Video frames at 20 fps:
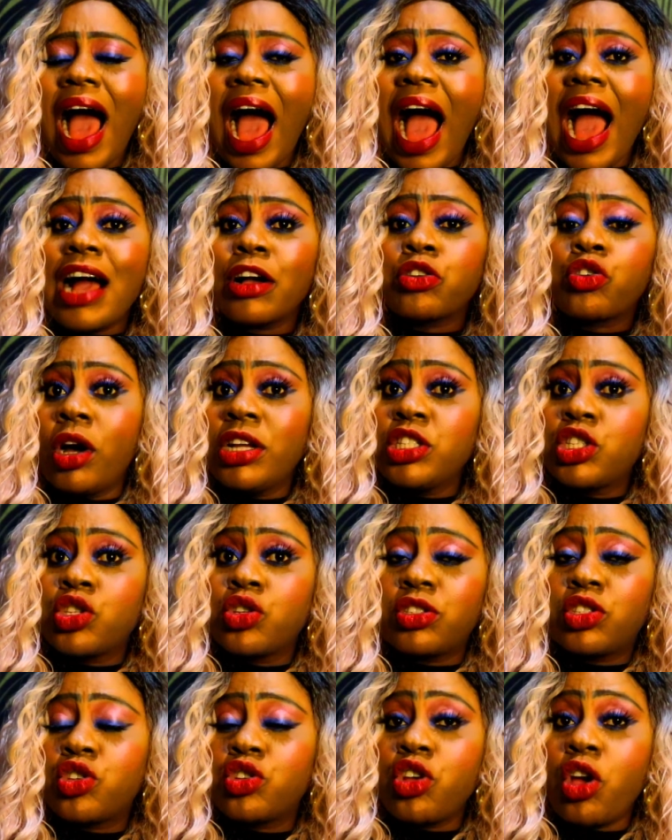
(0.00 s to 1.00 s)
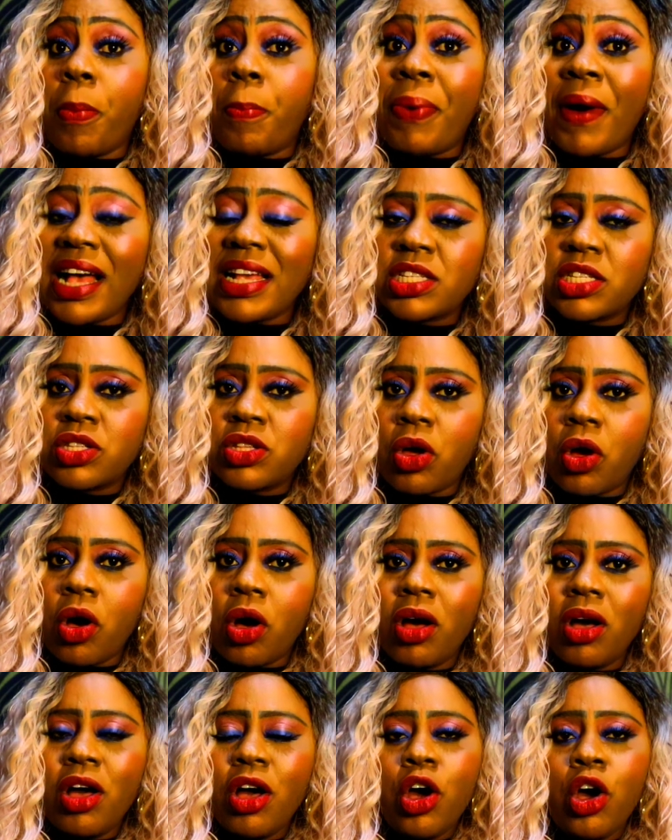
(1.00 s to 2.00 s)
and going to your
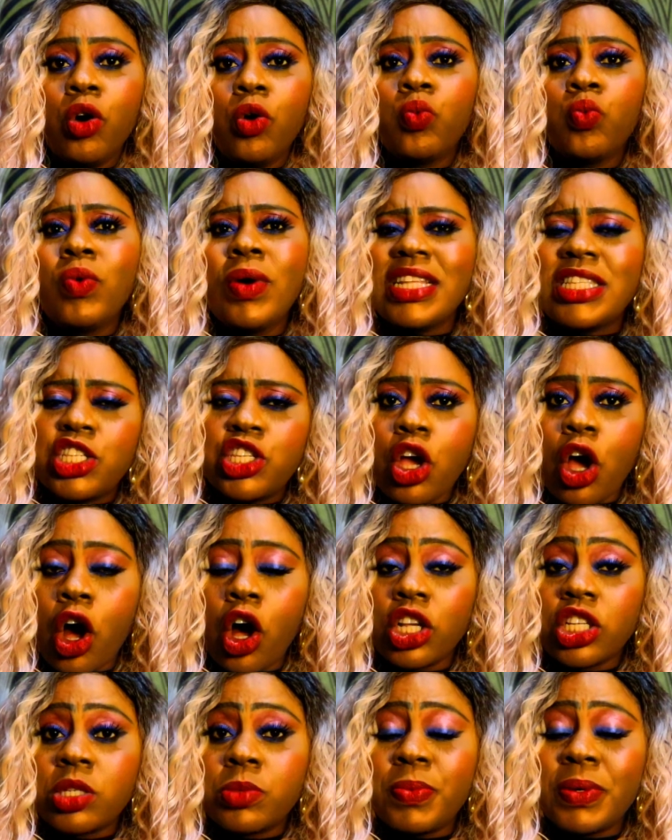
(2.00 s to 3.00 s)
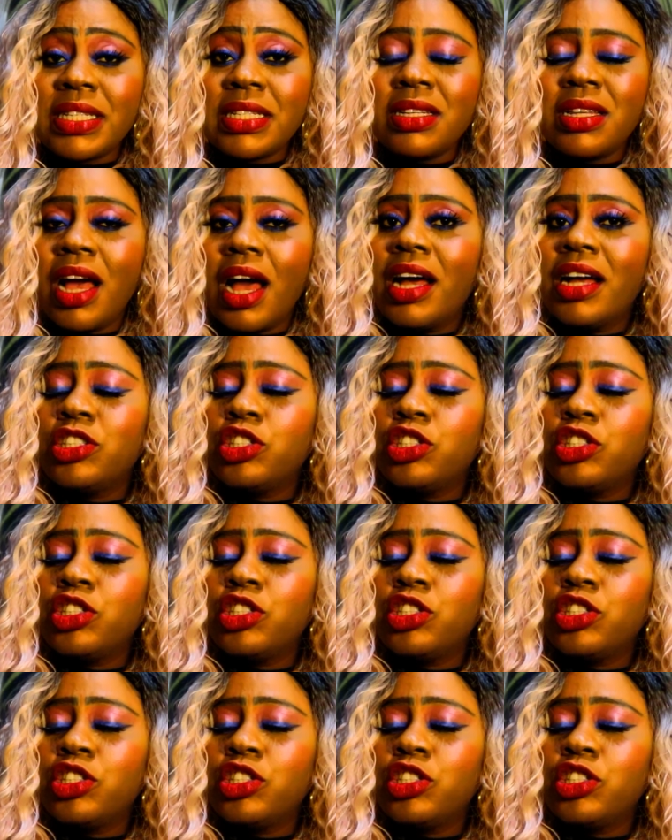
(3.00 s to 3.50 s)
pastor with your husband,